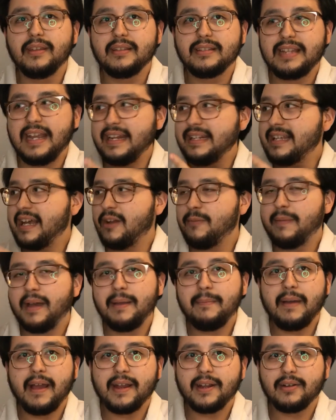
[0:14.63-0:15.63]
take down my
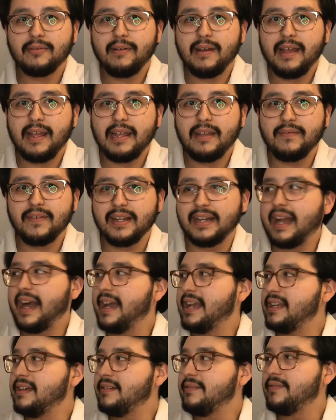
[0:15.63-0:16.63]
microwave and
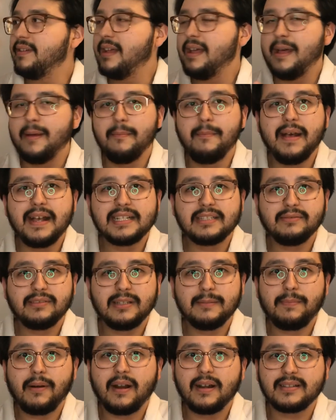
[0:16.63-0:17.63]
kind of mess with the
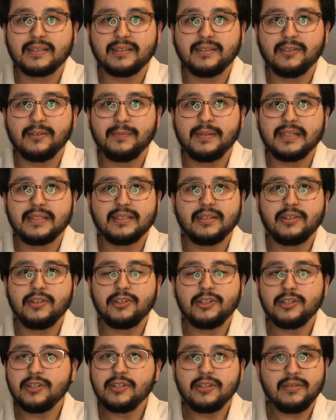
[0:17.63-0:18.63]
parts a little bit, so you
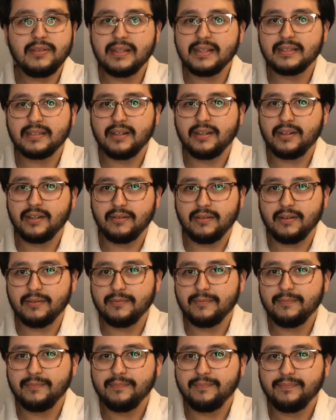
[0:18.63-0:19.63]
shouldn't do this on your own.
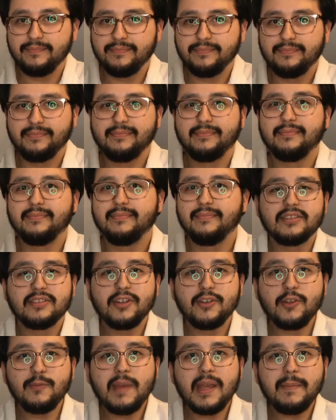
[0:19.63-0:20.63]
So
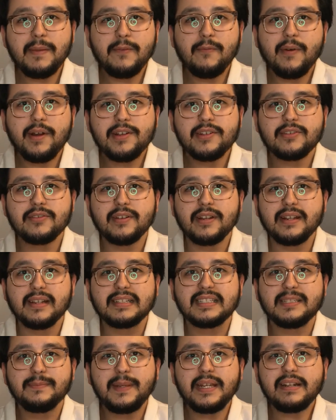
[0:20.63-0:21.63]
you may be wondering,
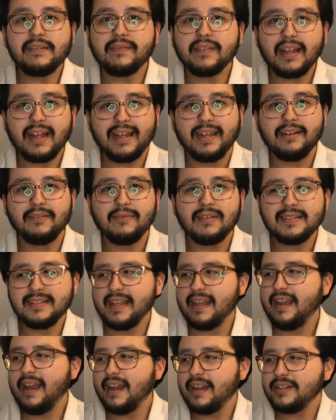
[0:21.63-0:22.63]
speed of light, what's
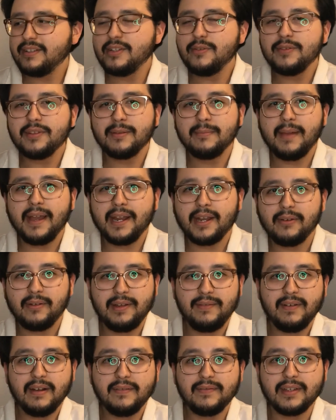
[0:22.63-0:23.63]
that got to do with a
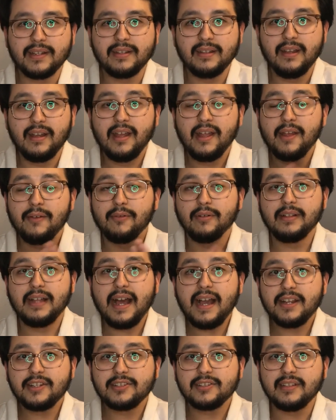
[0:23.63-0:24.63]
microwave oven? Well
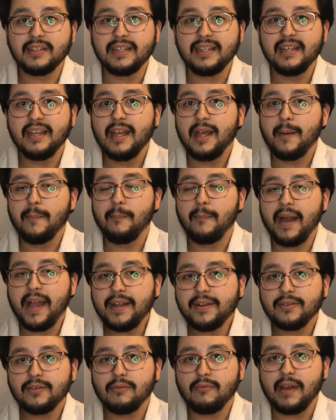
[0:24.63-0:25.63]
actually,
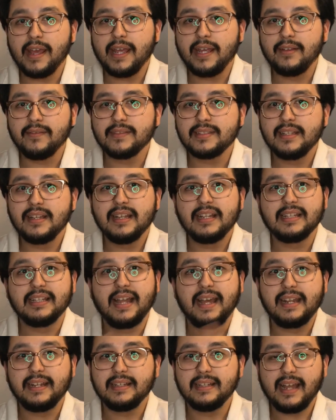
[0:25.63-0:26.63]
microwaves,
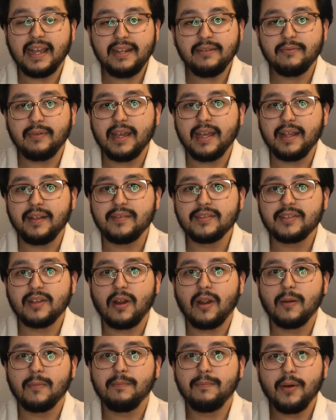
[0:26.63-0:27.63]
like light waves,
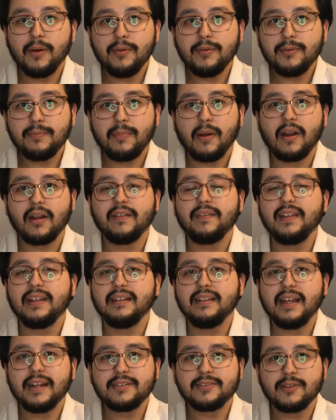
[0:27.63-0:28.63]
are both part of the
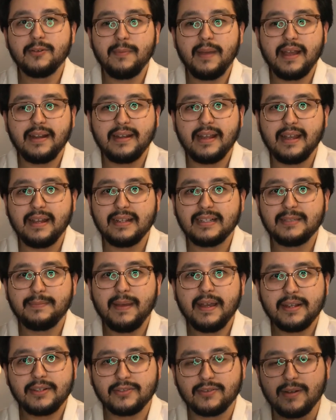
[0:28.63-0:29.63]
electromagnetic
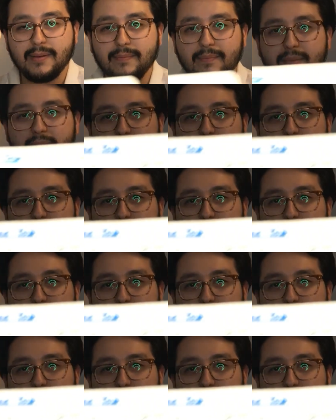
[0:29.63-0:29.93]
spectrum.